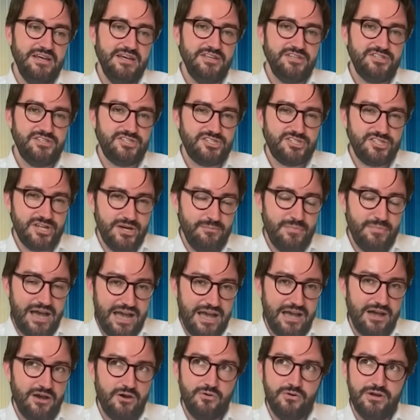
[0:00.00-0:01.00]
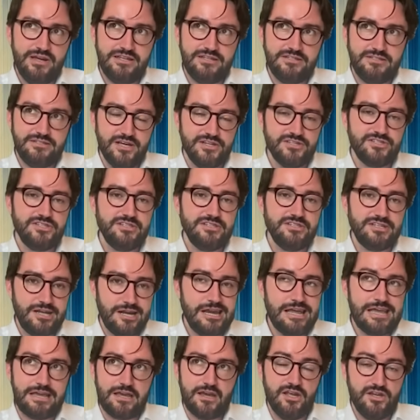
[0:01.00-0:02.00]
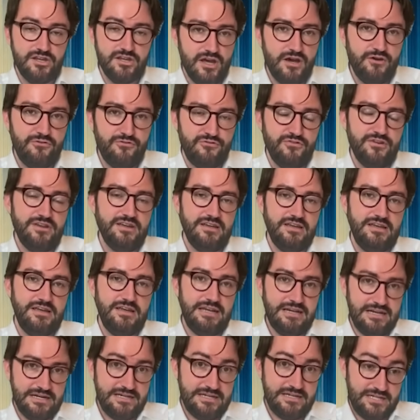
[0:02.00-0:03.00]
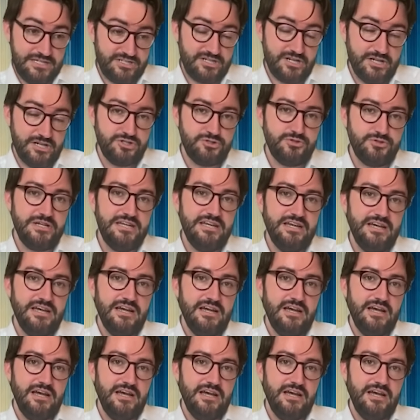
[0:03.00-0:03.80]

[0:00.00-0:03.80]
somehow it doesn't click enough here in this country